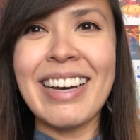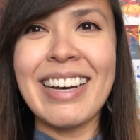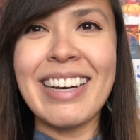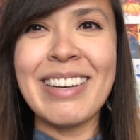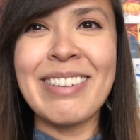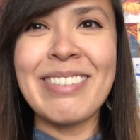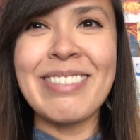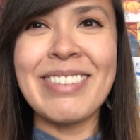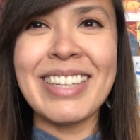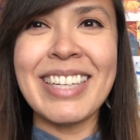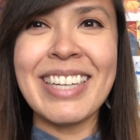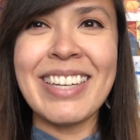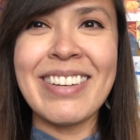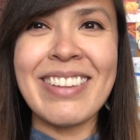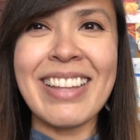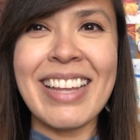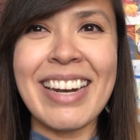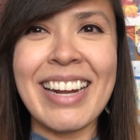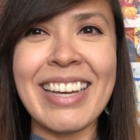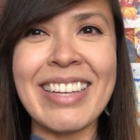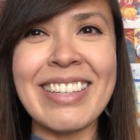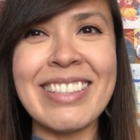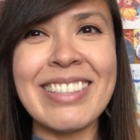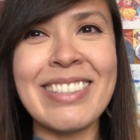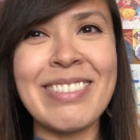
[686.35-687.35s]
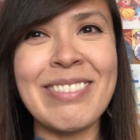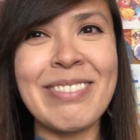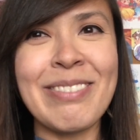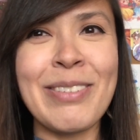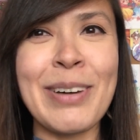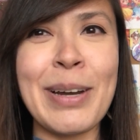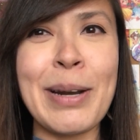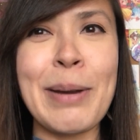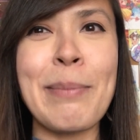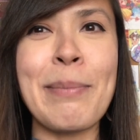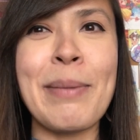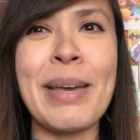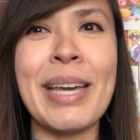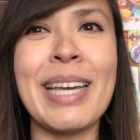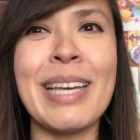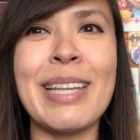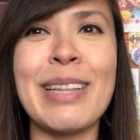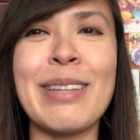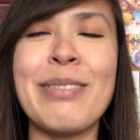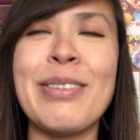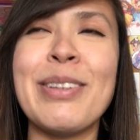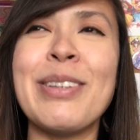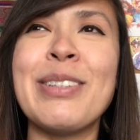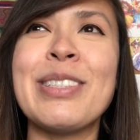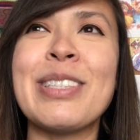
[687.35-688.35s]
a video that I want to make
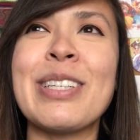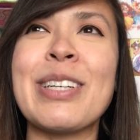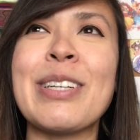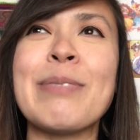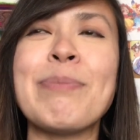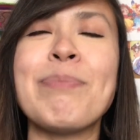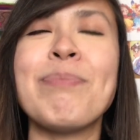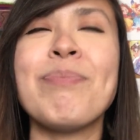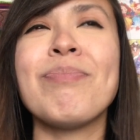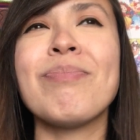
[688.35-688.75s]
in the future,